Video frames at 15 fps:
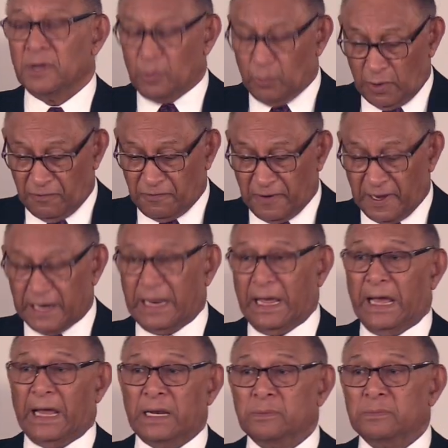we find
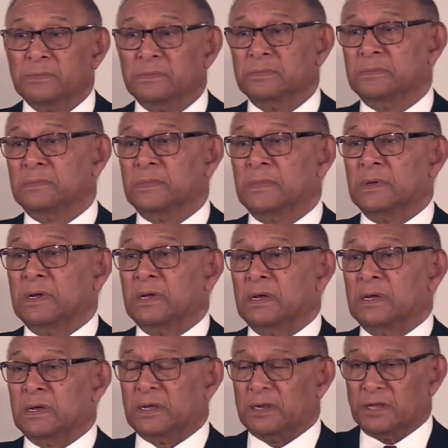Adam,
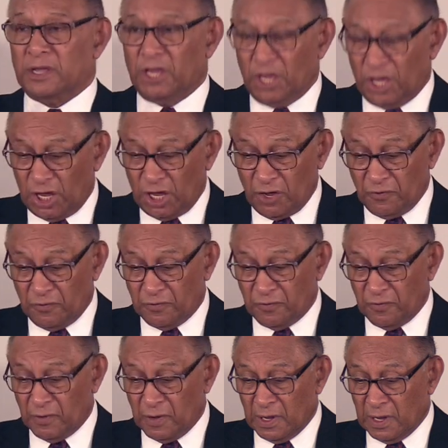Eve,
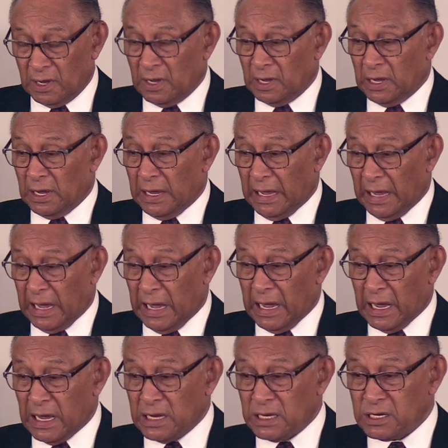
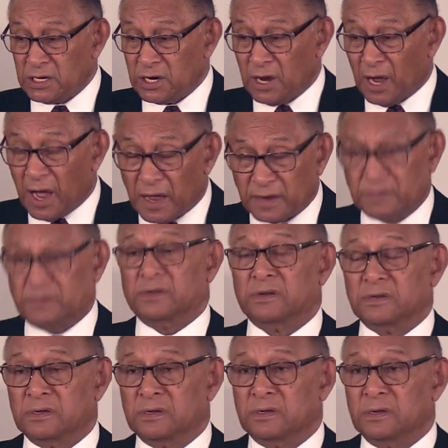and God.
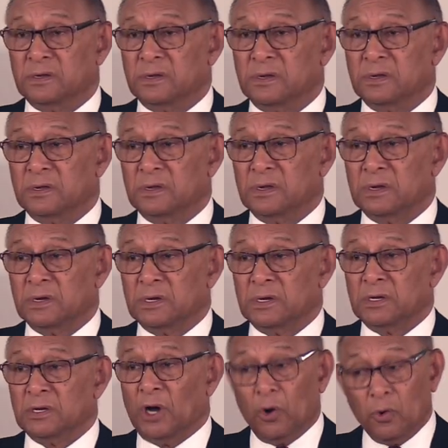
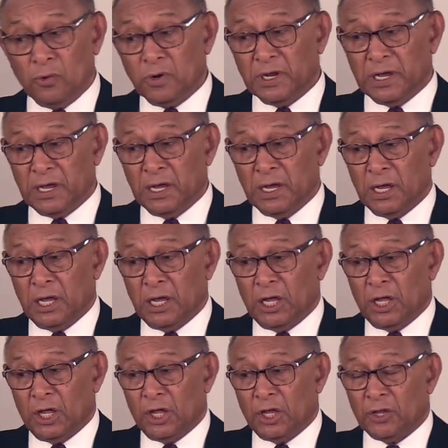Only
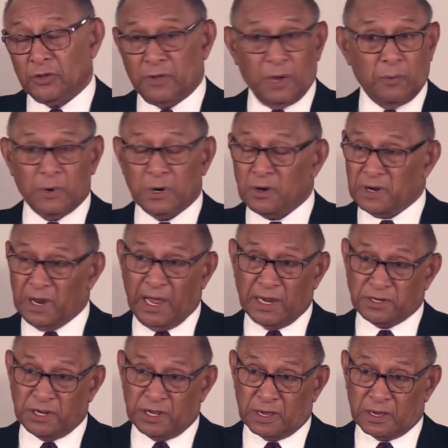they were not
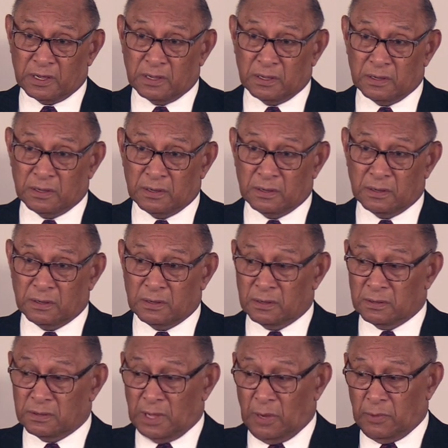acting.
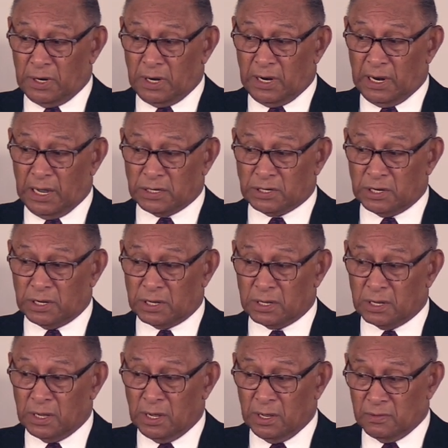They were not acting
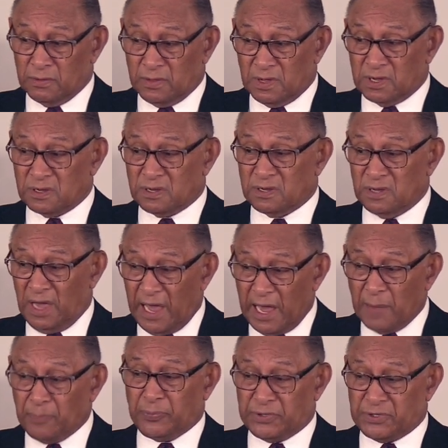this
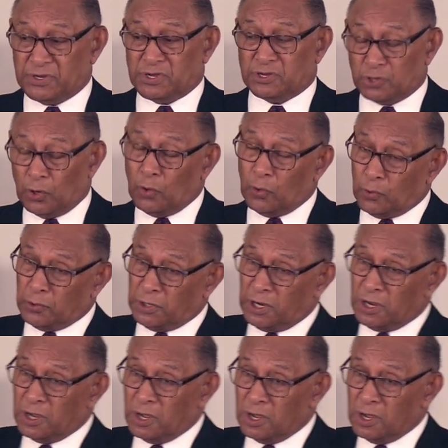episode